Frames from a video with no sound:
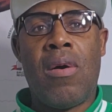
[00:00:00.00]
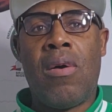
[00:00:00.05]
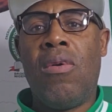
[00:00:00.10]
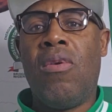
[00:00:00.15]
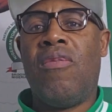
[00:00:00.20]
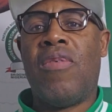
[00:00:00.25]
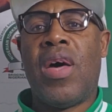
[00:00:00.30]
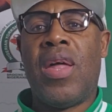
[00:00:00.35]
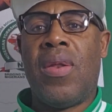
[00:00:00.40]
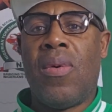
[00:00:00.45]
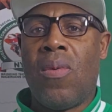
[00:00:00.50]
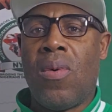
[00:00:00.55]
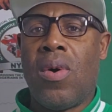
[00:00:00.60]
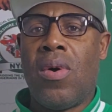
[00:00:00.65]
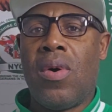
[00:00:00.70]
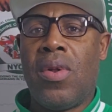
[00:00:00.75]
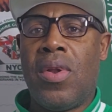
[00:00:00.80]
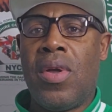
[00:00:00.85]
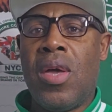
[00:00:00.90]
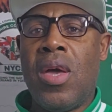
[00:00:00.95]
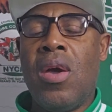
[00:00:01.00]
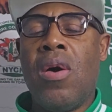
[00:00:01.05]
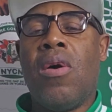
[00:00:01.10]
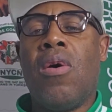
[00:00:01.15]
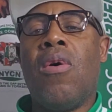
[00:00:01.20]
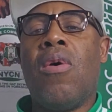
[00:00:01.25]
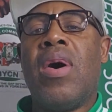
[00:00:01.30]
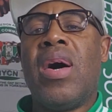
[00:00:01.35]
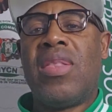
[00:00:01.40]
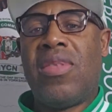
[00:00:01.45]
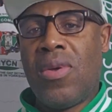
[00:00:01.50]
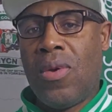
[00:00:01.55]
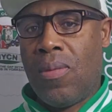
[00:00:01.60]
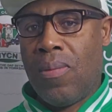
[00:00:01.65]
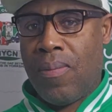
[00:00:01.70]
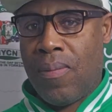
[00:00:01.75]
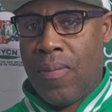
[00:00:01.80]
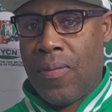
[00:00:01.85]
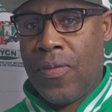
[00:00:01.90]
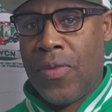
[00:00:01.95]
all over the world or at
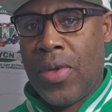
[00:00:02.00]
home.